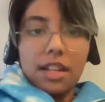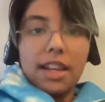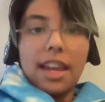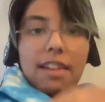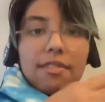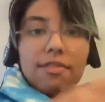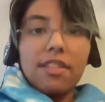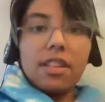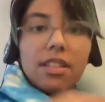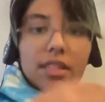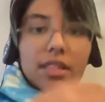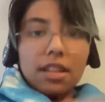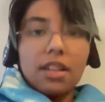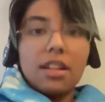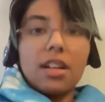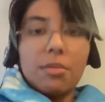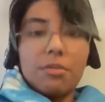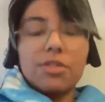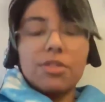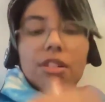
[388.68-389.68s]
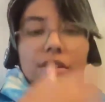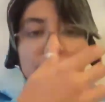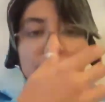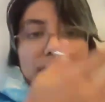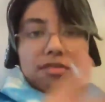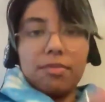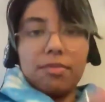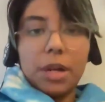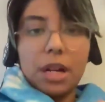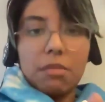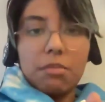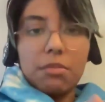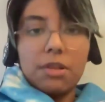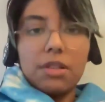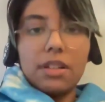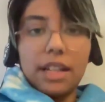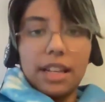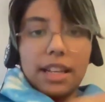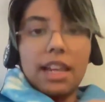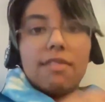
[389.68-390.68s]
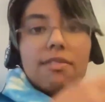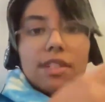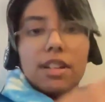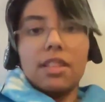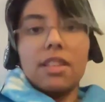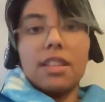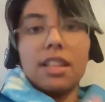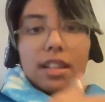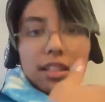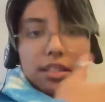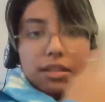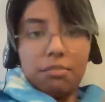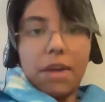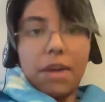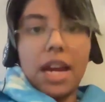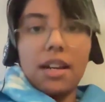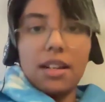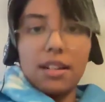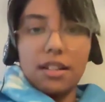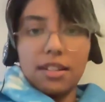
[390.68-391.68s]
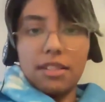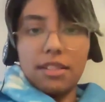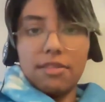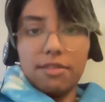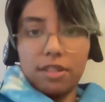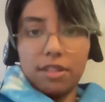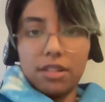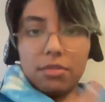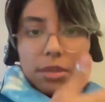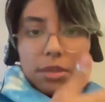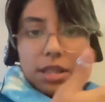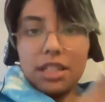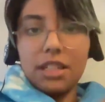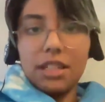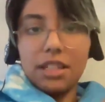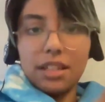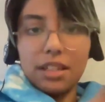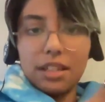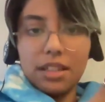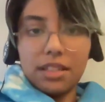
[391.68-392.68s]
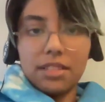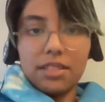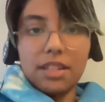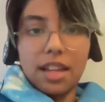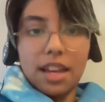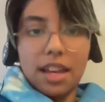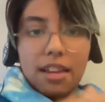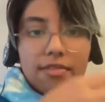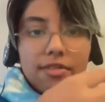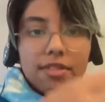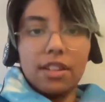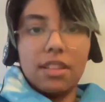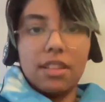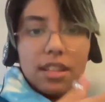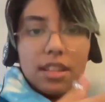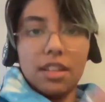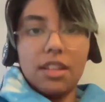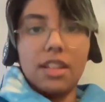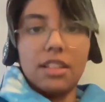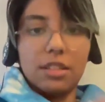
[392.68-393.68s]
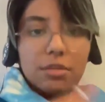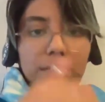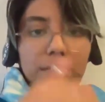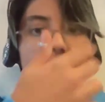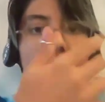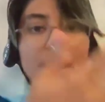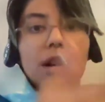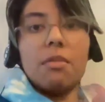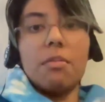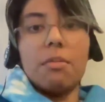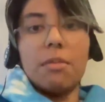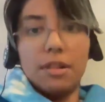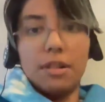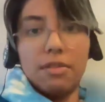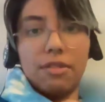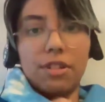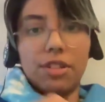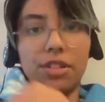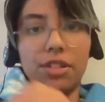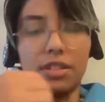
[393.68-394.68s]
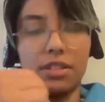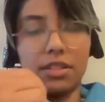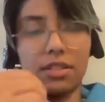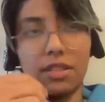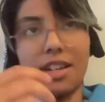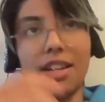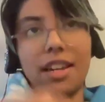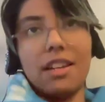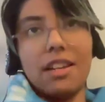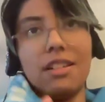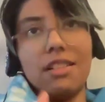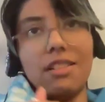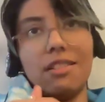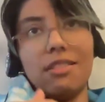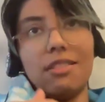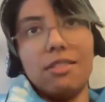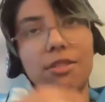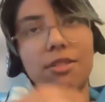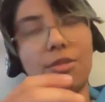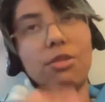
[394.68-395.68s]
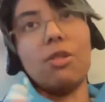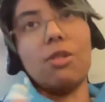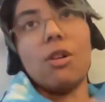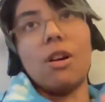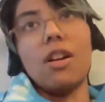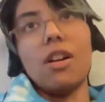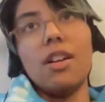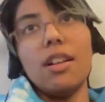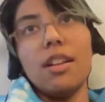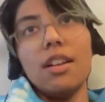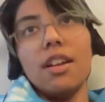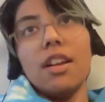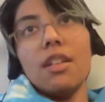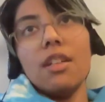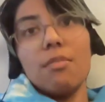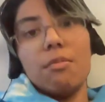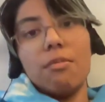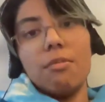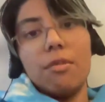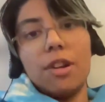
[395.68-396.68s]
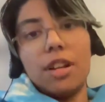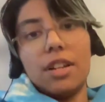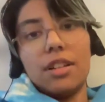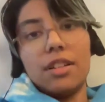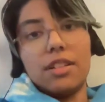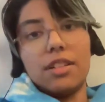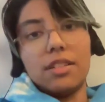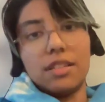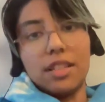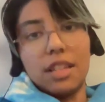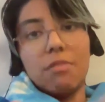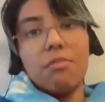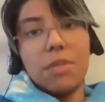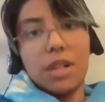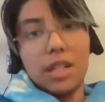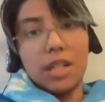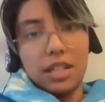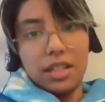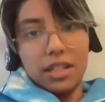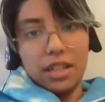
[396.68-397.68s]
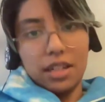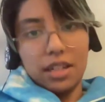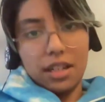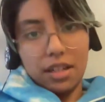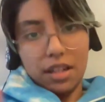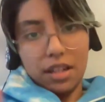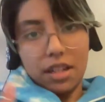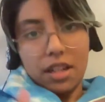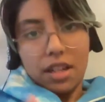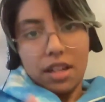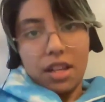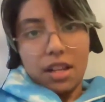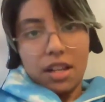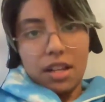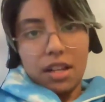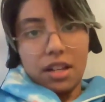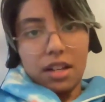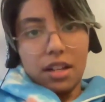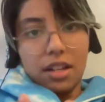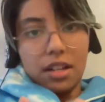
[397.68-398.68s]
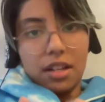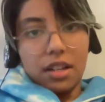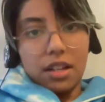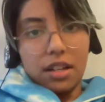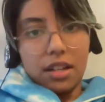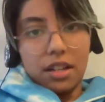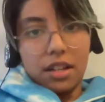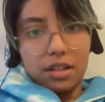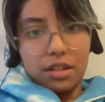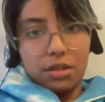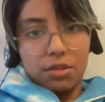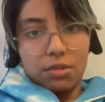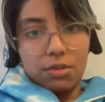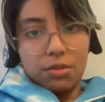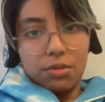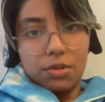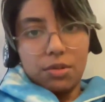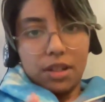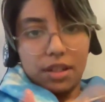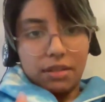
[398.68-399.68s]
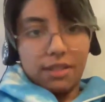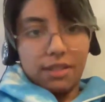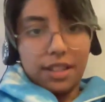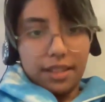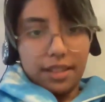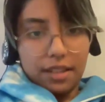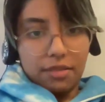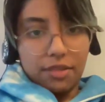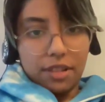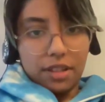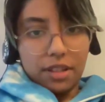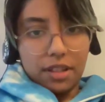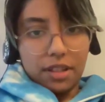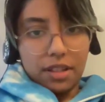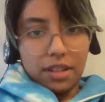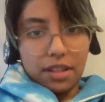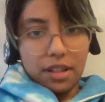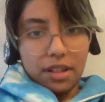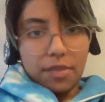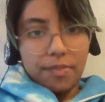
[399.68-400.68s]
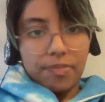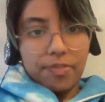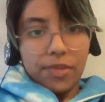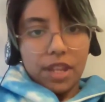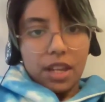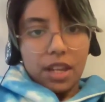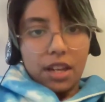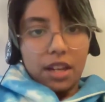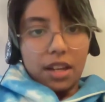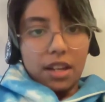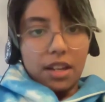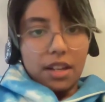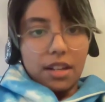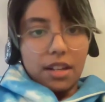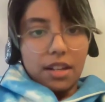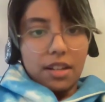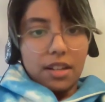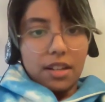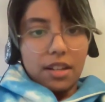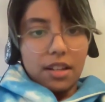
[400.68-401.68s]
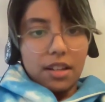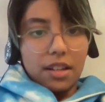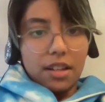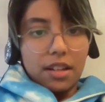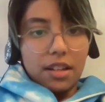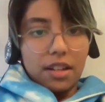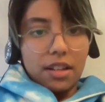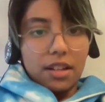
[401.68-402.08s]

Like everything comes out of Brahman, like everything is matter. For the materialist, everything is Brahman, which is akin to God. It is immaterial to Advaita Vedanta. And